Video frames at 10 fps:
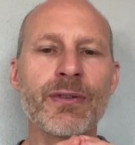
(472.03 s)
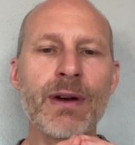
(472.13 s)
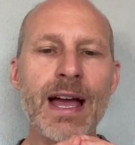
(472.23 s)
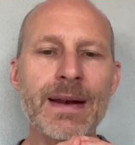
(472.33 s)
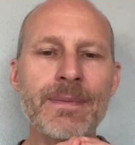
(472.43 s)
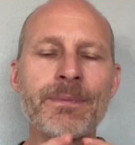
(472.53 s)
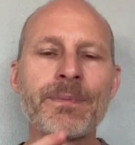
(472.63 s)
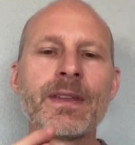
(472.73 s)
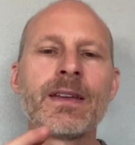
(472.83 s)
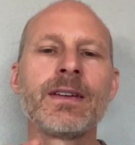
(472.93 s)
threat
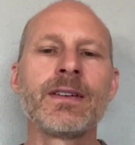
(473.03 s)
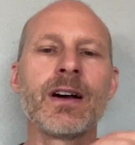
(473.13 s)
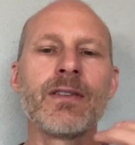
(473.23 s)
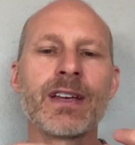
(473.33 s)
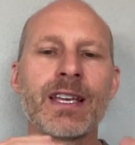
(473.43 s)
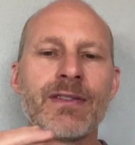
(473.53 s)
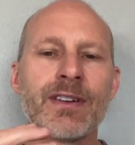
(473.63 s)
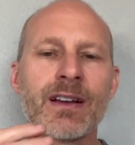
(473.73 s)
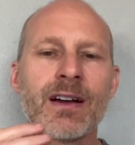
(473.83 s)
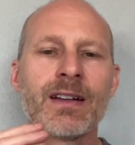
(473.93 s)
of a
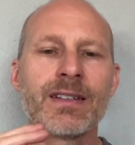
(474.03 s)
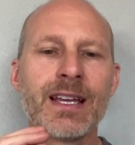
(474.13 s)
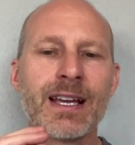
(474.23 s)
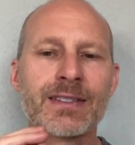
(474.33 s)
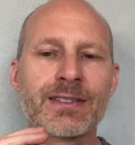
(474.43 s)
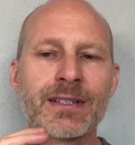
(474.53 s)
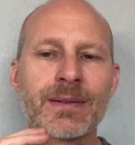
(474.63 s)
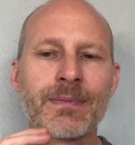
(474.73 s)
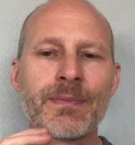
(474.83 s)
given context.